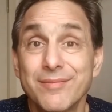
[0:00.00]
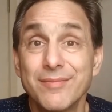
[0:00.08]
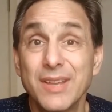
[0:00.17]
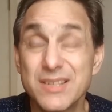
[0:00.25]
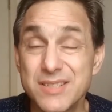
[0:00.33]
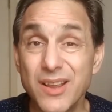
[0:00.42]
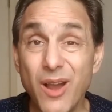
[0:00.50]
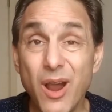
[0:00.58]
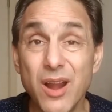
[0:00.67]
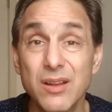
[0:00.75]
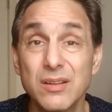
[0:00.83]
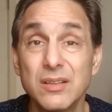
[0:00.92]
Because they
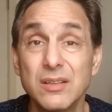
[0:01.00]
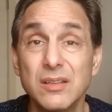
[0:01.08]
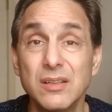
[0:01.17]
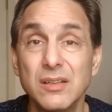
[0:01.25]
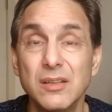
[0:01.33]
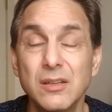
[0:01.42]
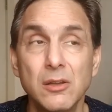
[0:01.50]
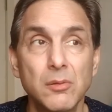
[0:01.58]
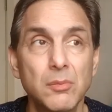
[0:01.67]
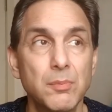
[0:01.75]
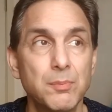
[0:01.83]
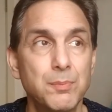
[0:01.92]
are.
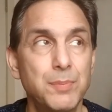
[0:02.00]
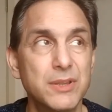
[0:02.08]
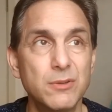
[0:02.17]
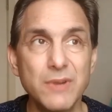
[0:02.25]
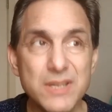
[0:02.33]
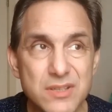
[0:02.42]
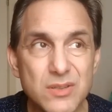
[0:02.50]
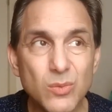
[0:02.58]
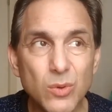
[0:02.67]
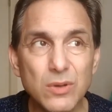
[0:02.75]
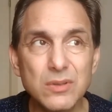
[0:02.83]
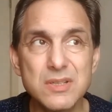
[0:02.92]
But the rest of the
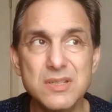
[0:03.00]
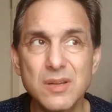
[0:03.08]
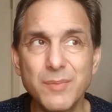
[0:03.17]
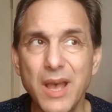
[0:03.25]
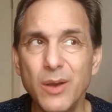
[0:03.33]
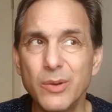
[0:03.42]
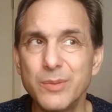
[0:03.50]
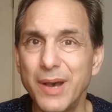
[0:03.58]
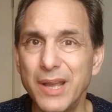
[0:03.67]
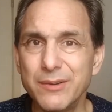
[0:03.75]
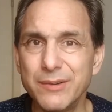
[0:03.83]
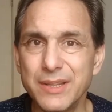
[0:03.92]
world is somehow
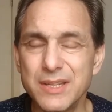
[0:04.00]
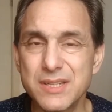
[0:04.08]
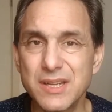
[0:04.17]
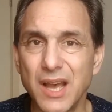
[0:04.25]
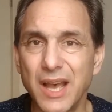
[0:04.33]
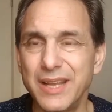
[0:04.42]
admiring this guy.